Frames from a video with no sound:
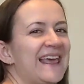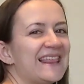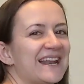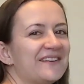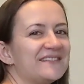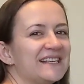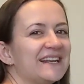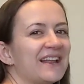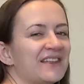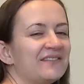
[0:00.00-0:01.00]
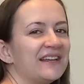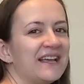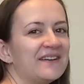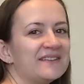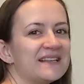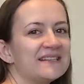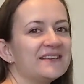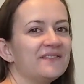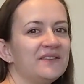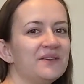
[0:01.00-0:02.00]
that I've seen in other videos is
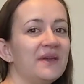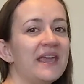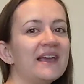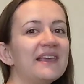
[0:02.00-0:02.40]
if you can't